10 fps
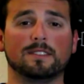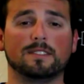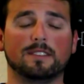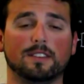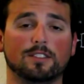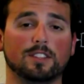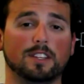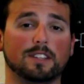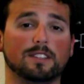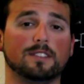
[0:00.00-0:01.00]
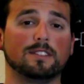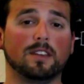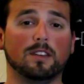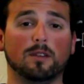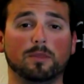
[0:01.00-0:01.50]
such as
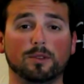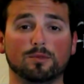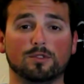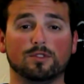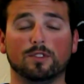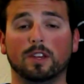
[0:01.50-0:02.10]
abuse,